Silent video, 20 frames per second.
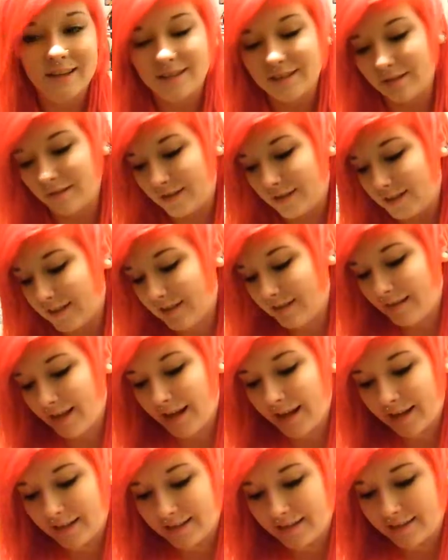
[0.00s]
So the
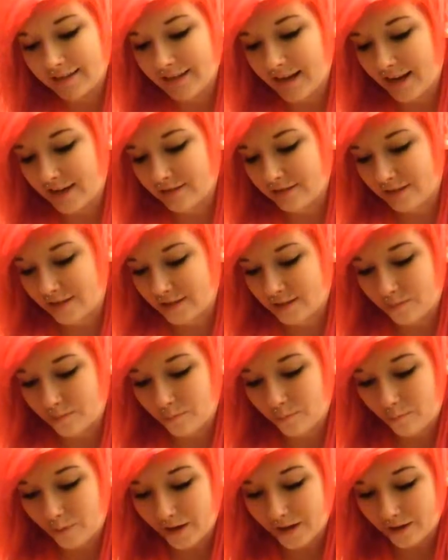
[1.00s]
synthetic didn't take, so there's
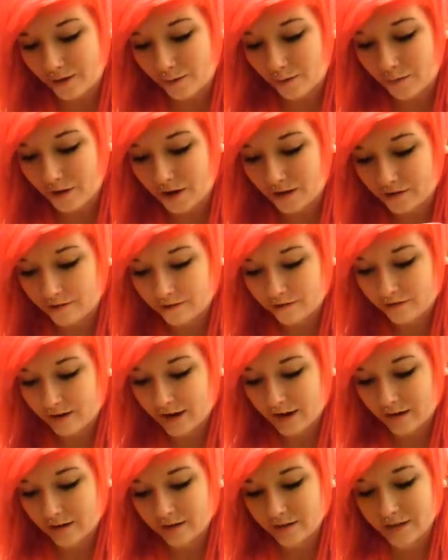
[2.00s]
some white going on through
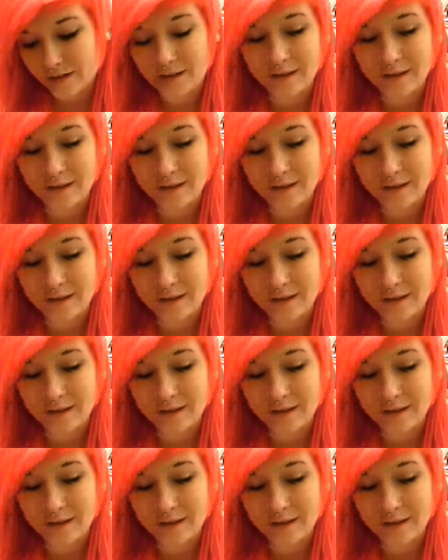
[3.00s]
here.